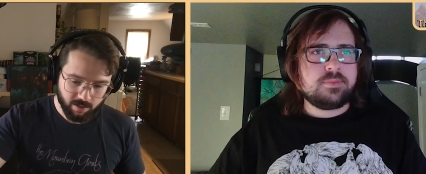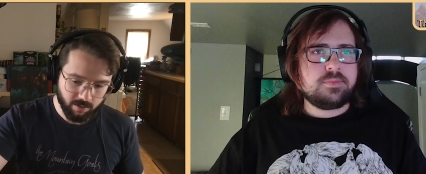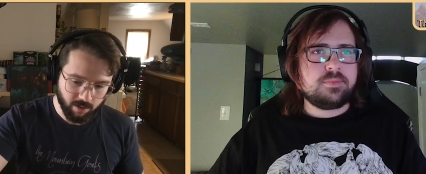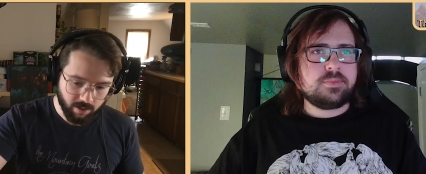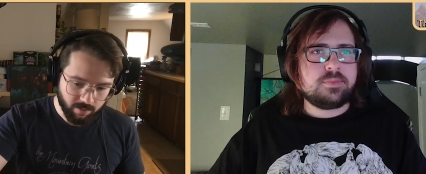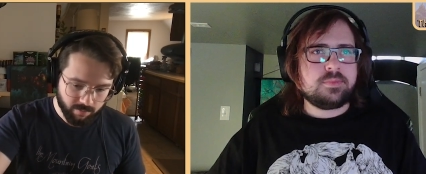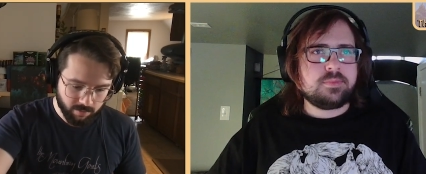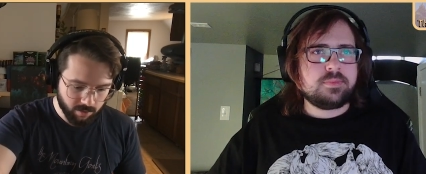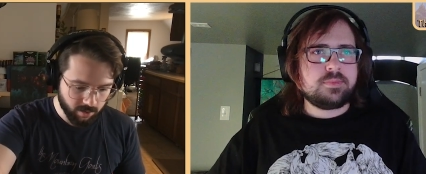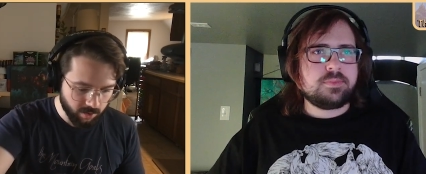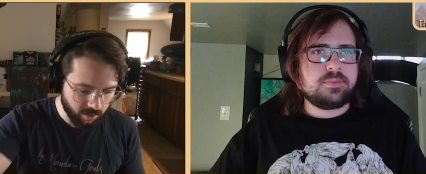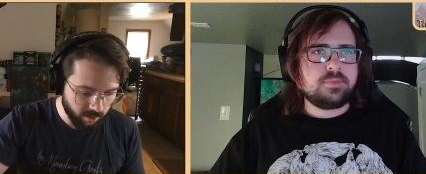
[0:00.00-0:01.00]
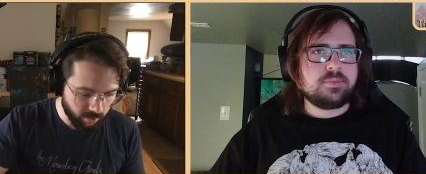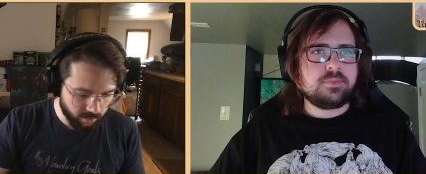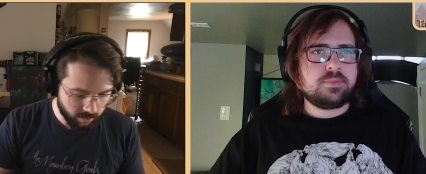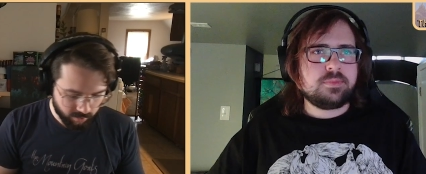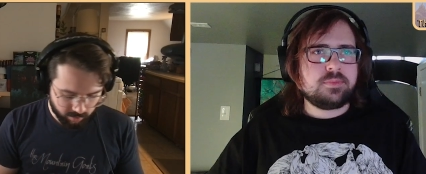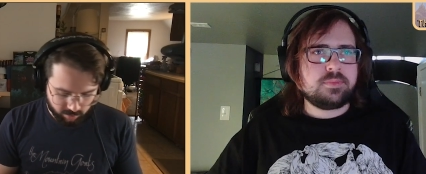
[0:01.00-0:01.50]
Speaker 1: Okay.
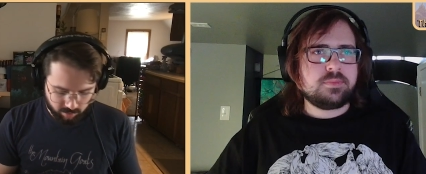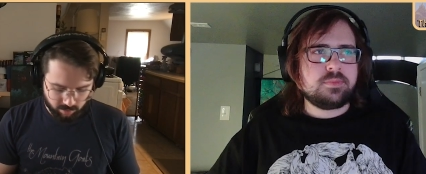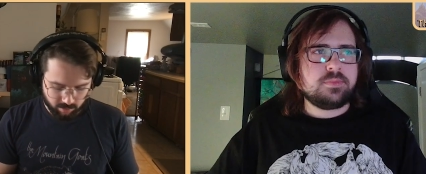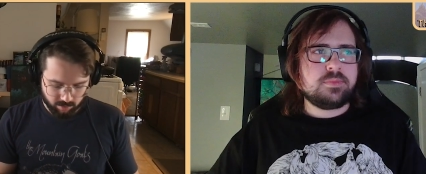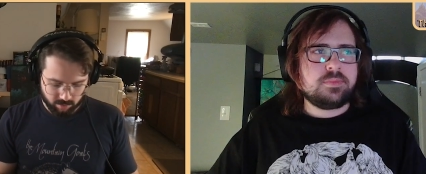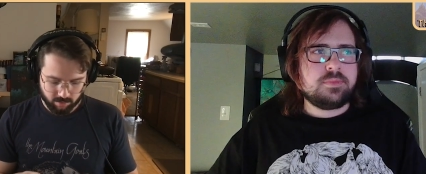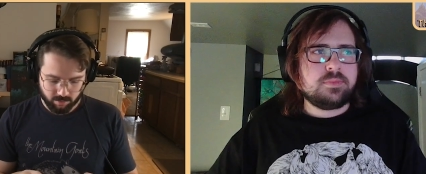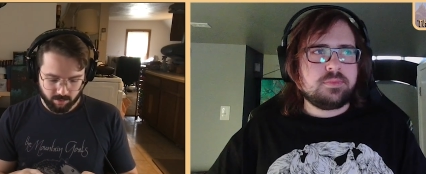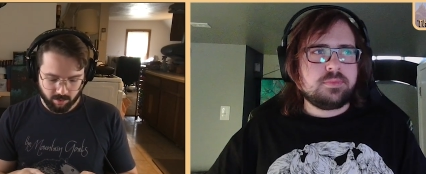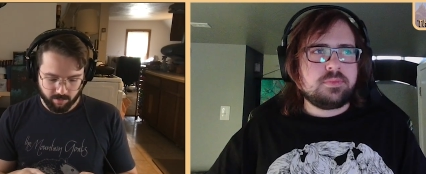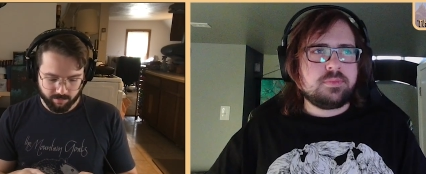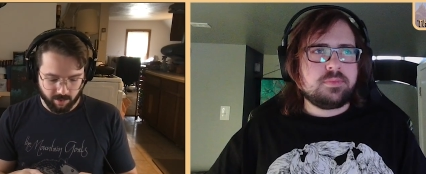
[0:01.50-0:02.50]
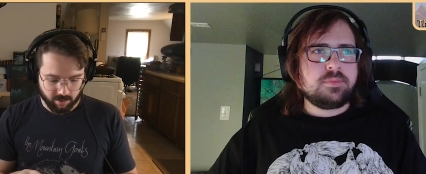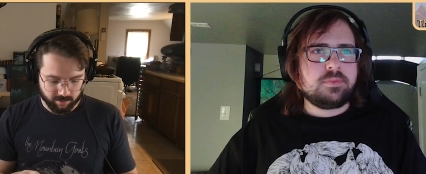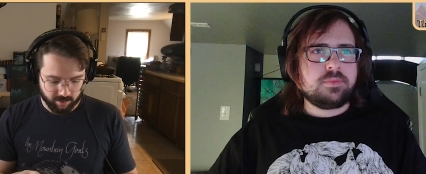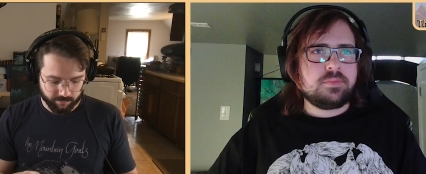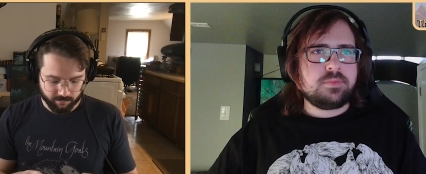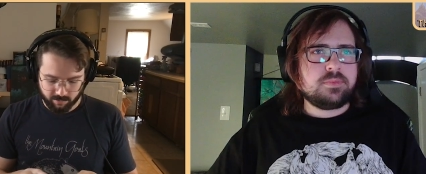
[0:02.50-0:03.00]
Uh, we'll keep that on
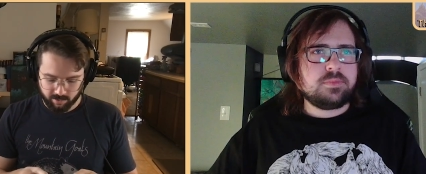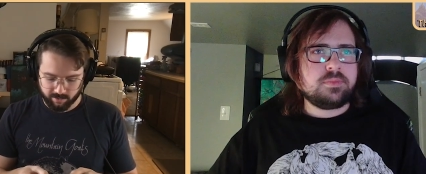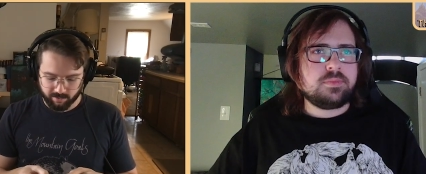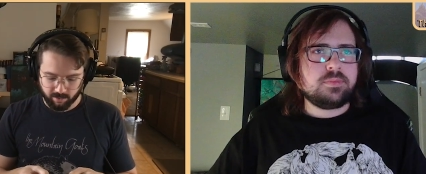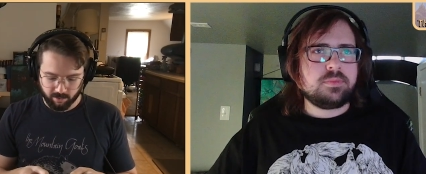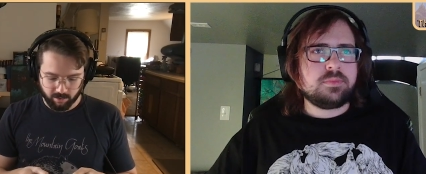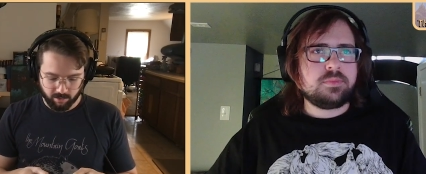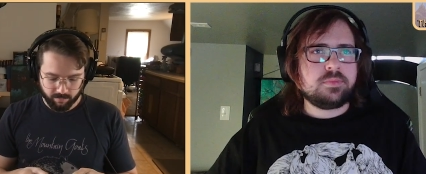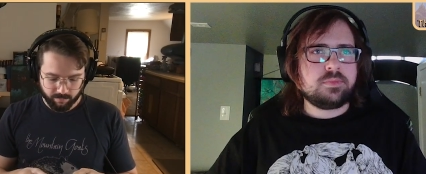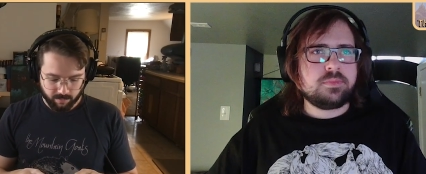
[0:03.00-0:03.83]
top for this second.